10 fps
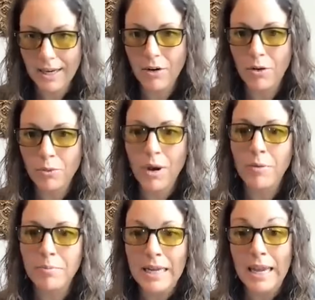their own
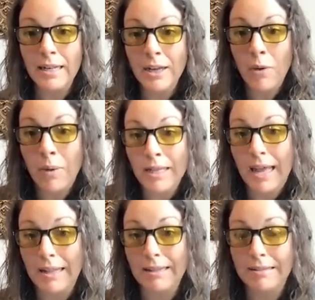well-being, knowing
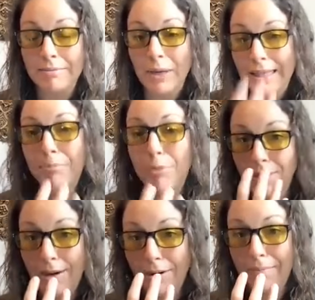that when they
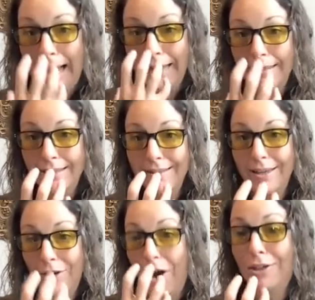put their max,
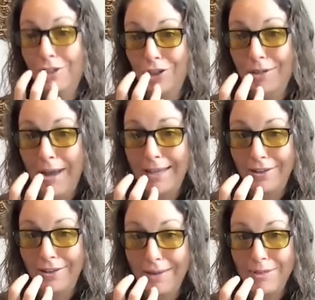their oxygen
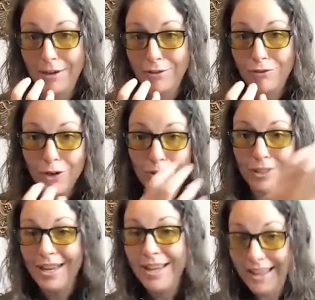mask on themselves
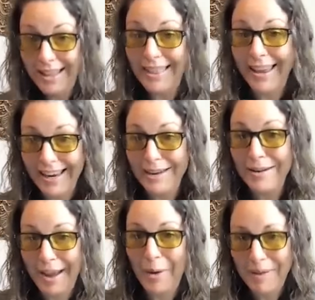first, they can
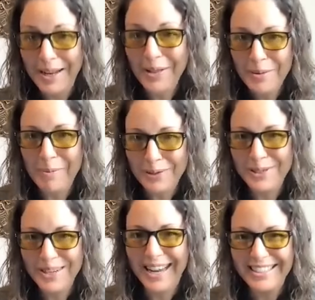help another
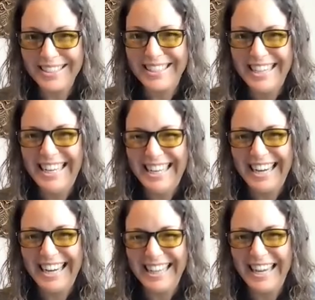person, like just in,
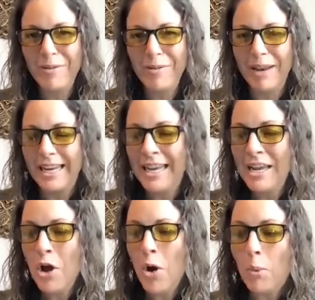like in the airplane.
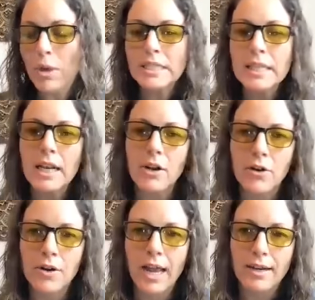Once they
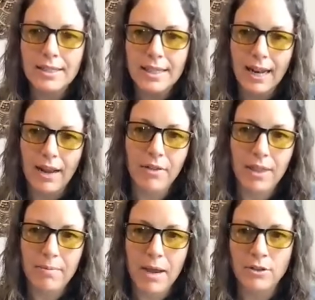learn how to set
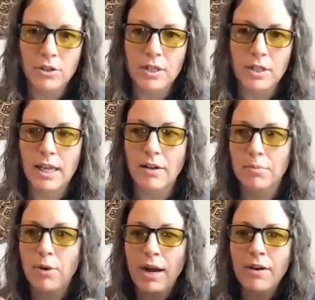healthy boundaries, how to
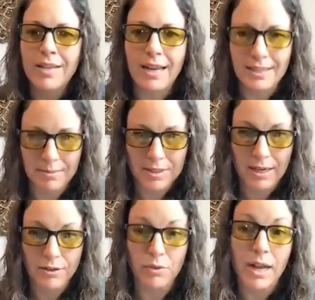prioritize
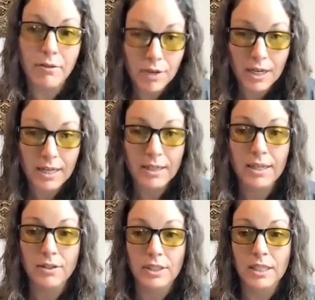themselves without feeling
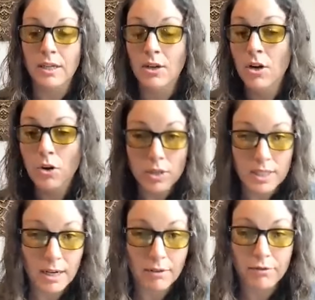guilty or
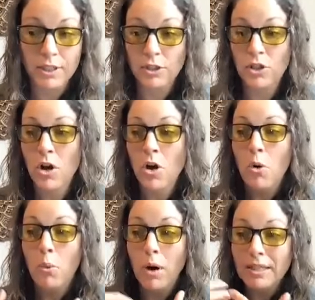selfish,
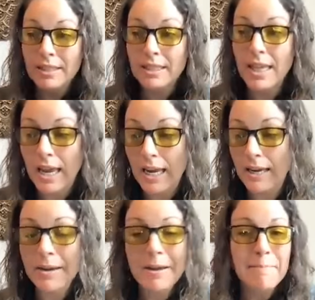once
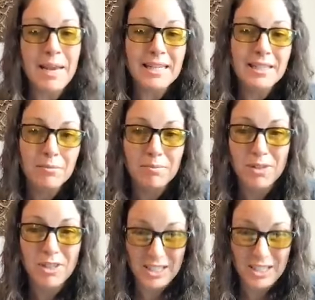they make some